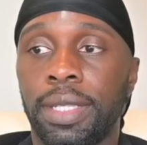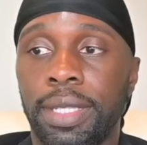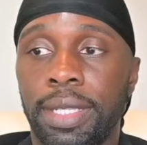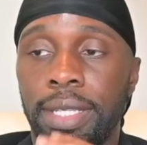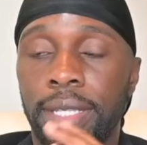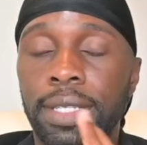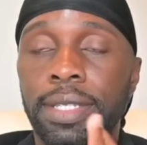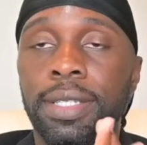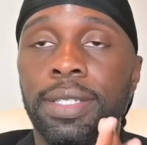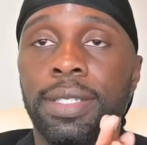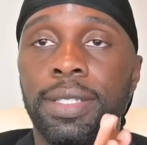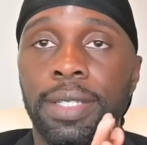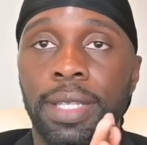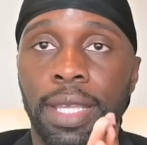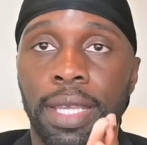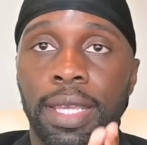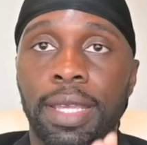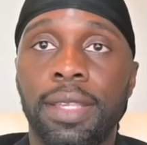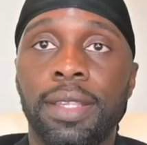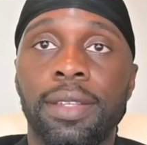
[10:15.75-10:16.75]
This
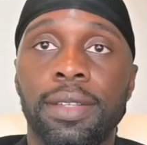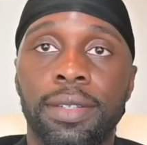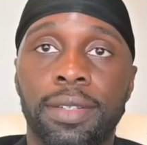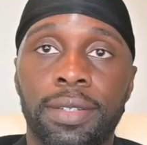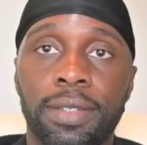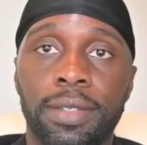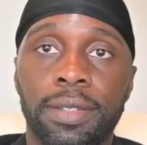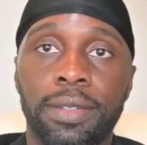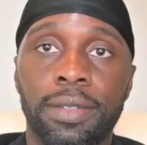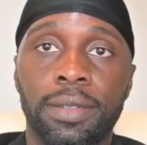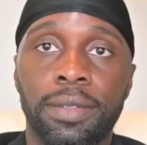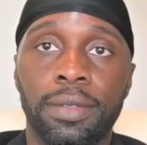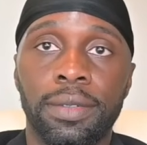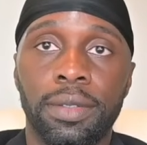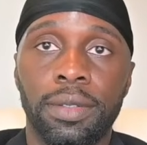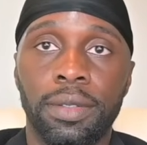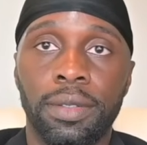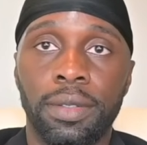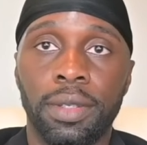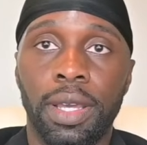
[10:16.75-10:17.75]
is
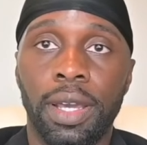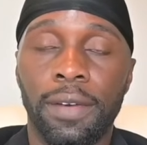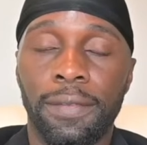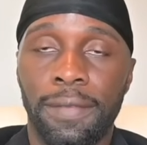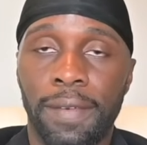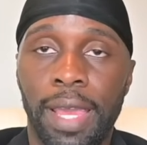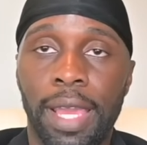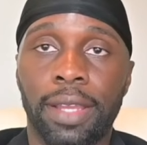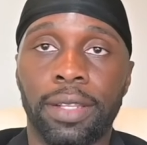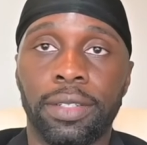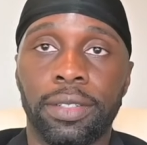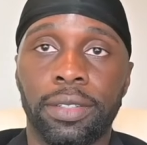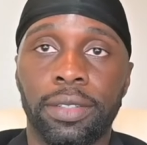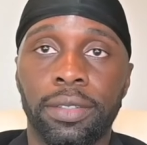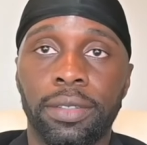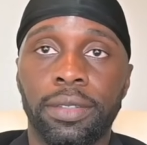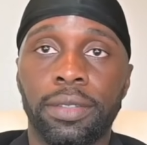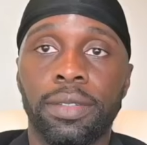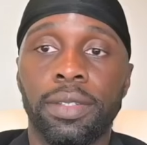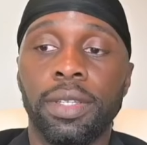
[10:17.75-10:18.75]
a factor.
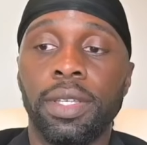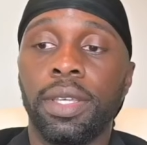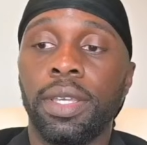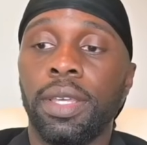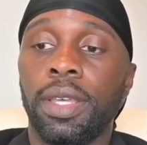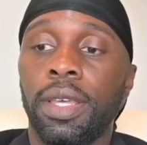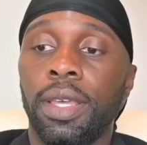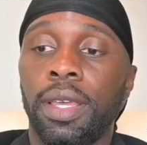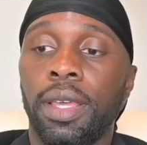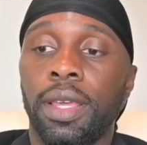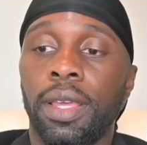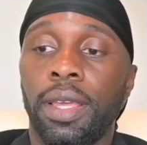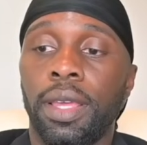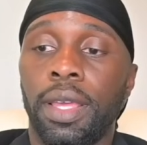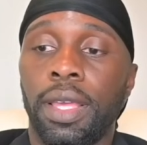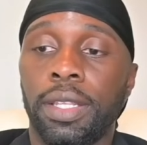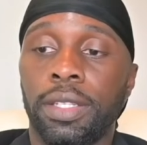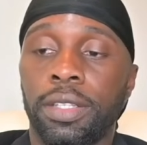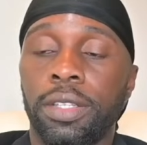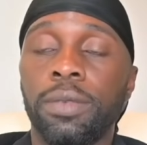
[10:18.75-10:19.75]

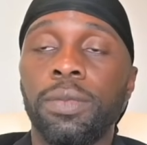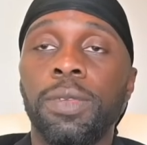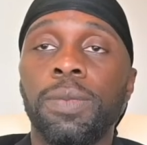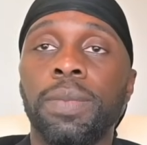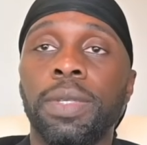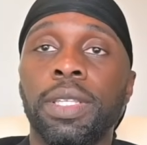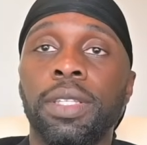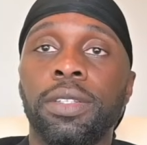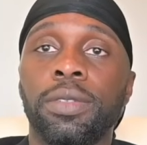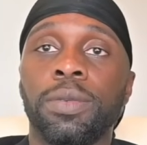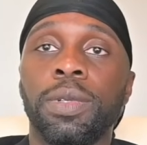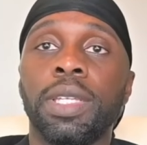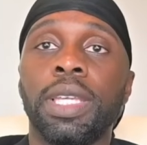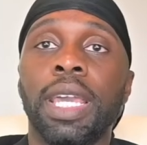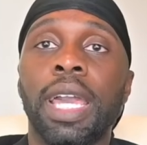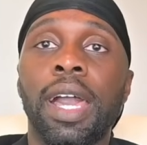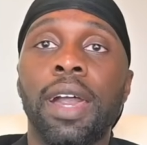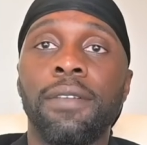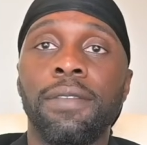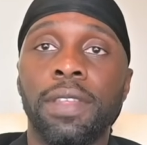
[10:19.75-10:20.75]
As human beings, we
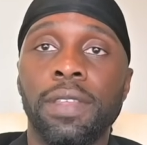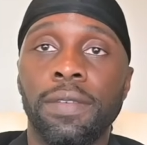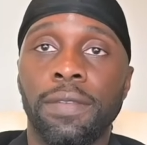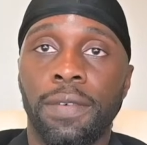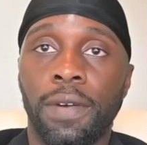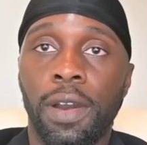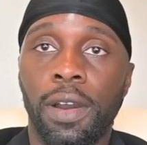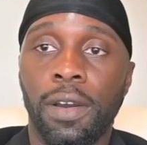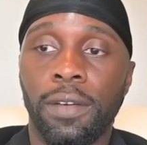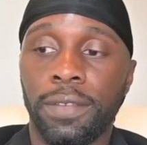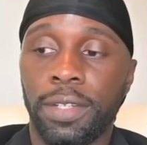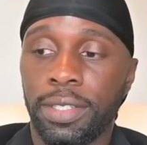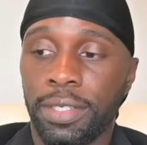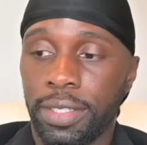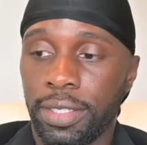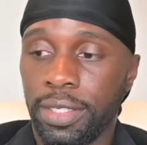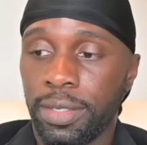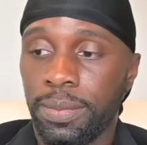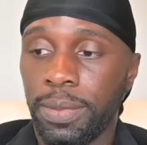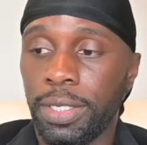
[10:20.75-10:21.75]
have evolved as
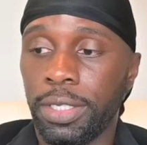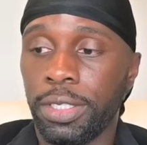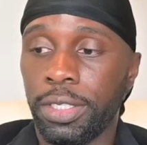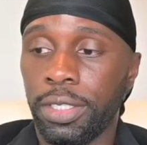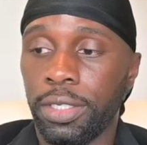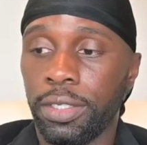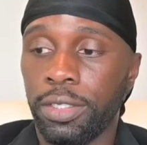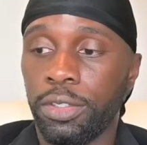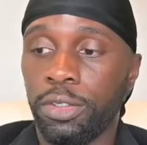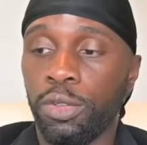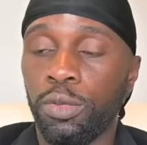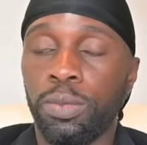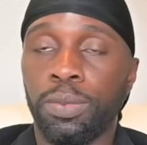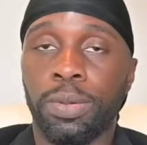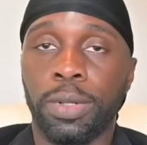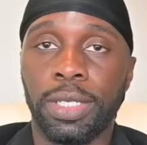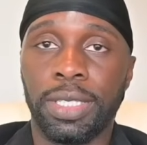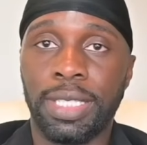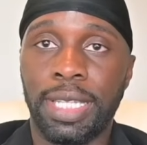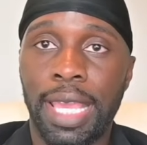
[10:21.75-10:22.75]
a species to
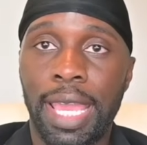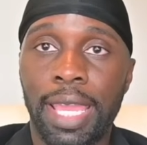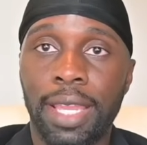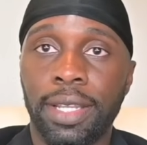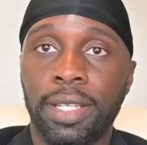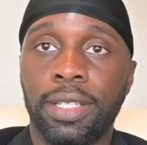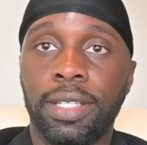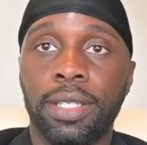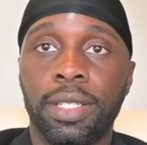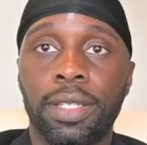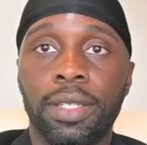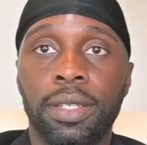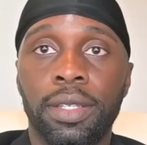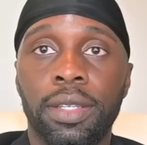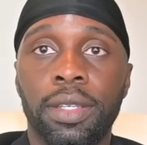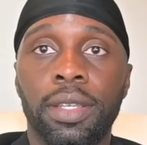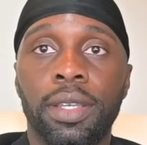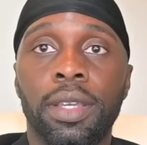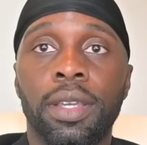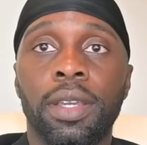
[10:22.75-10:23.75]
protect
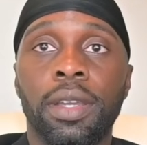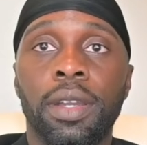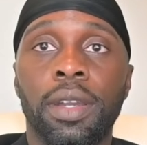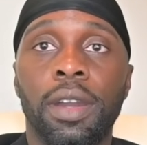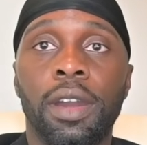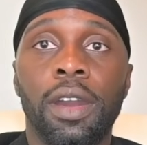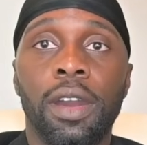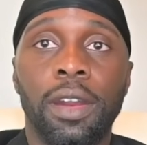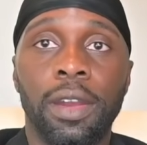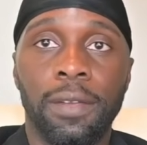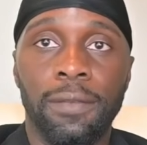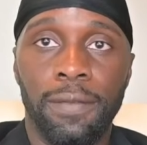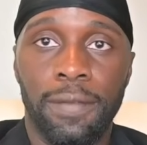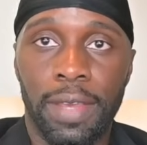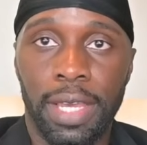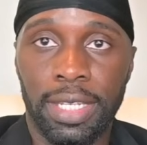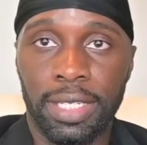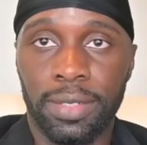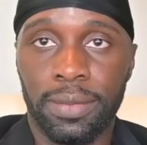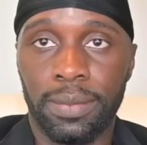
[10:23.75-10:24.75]
our
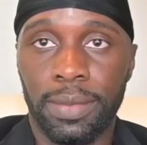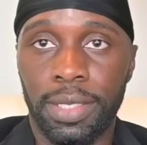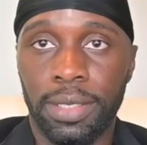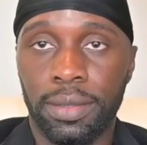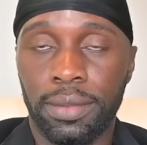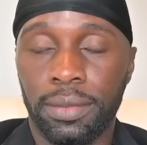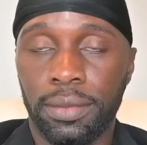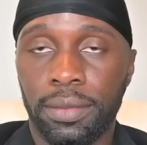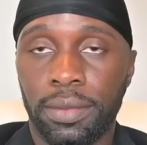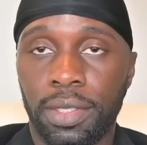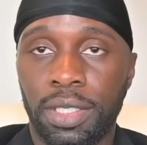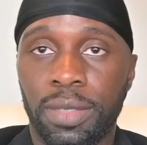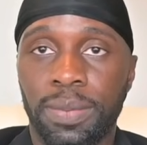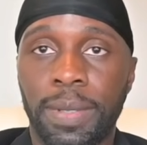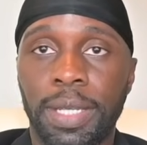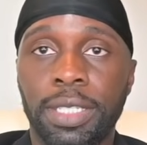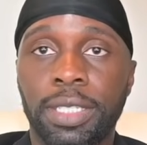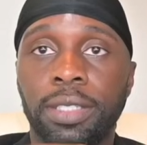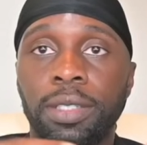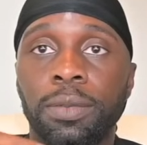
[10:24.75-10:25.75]
investment,
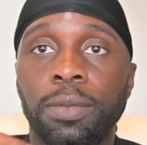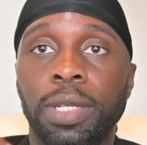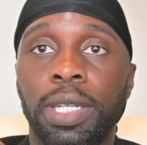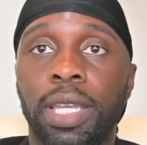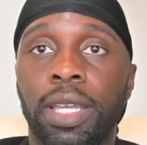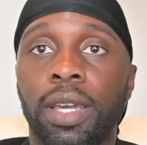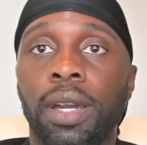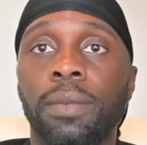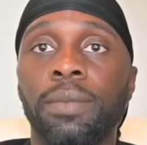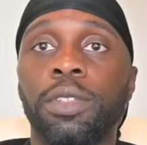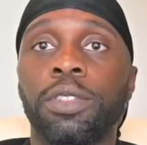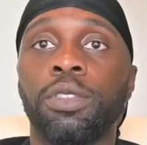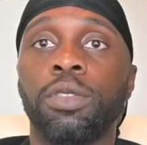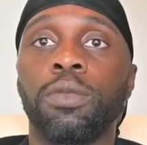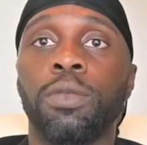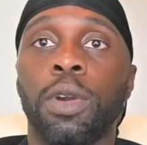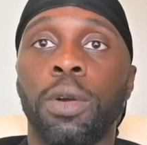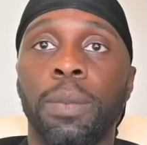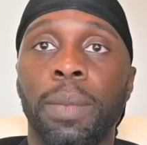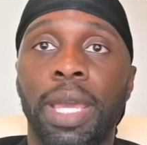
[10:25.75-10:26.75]
especially when it comes to
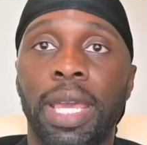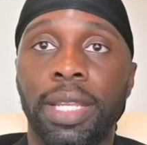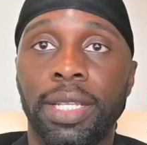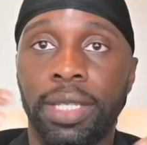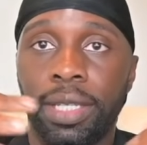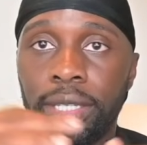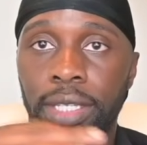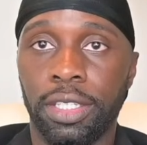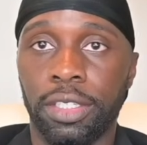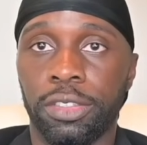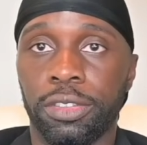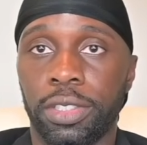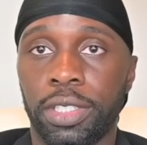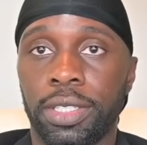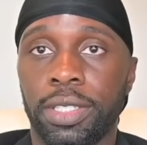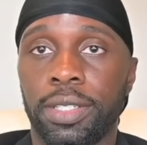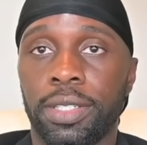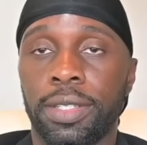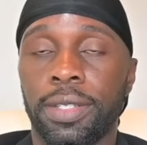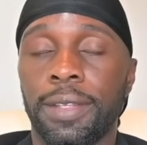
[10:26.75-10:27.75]
romantic
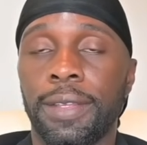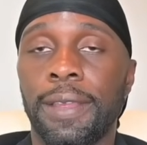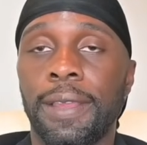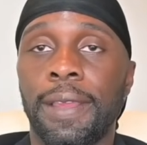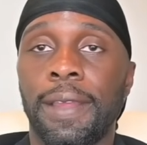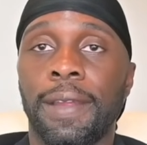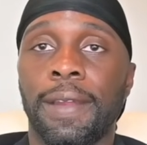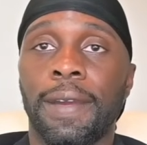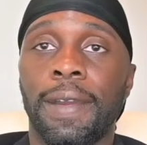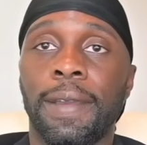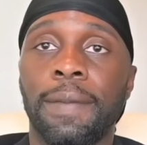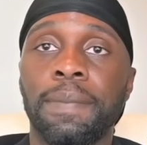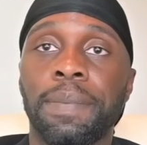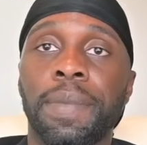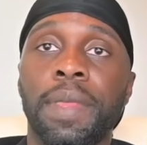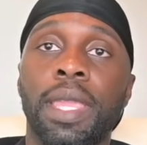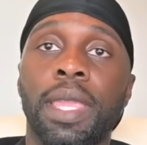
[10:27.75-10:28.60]
interests, right?